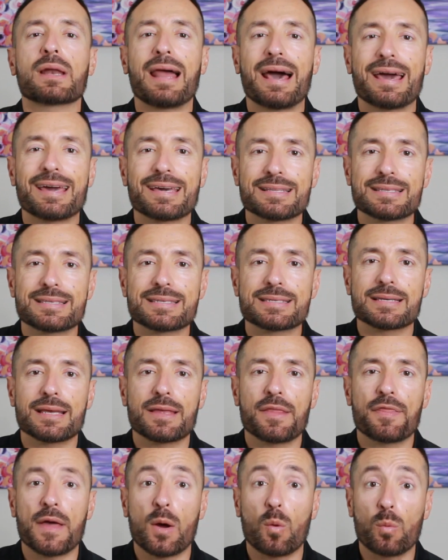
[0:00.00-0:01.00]

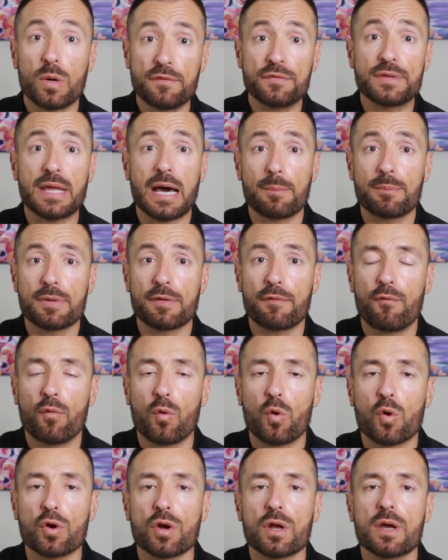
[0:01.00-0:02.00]
clients that we've done
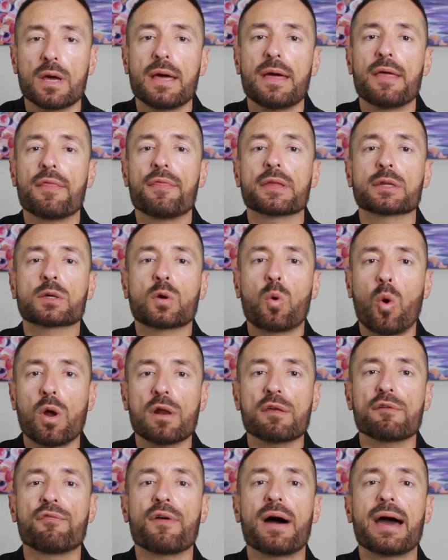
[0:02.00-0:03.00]
before that
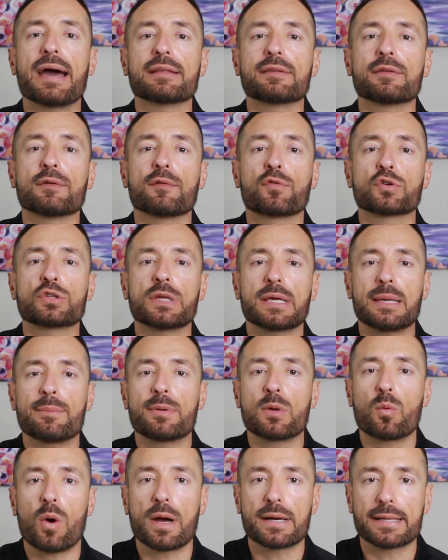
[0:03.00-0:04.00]
qualified for the
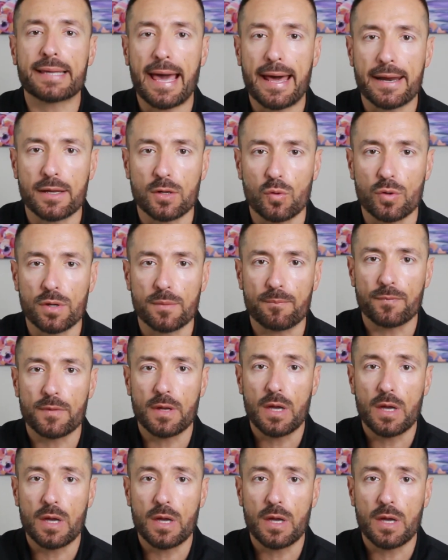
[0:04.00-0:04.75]
EB1 category.